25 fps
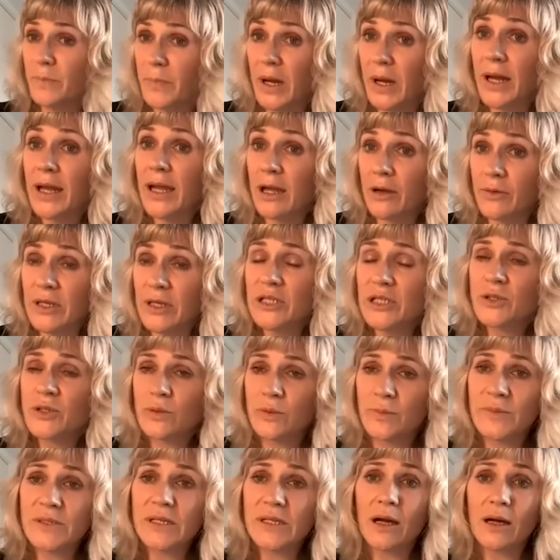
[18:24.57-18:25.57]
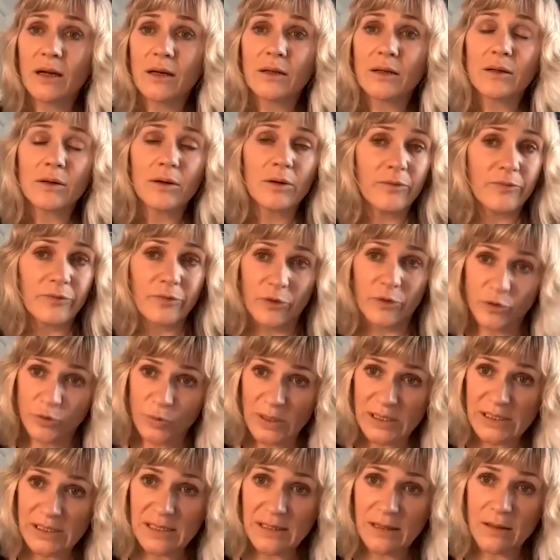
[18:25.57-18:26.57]
by our interim target of the
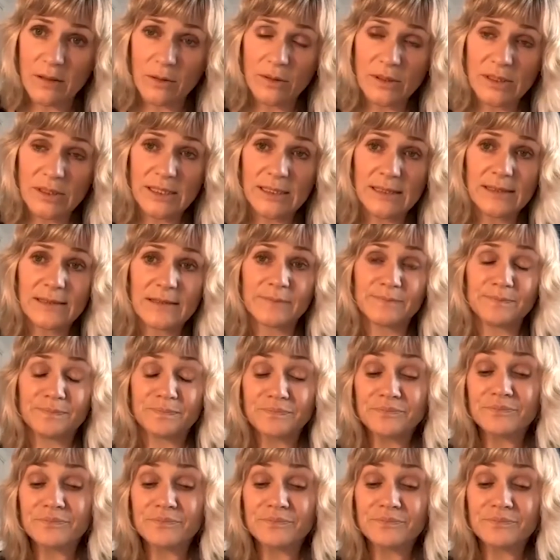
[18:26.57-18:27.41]
2030s.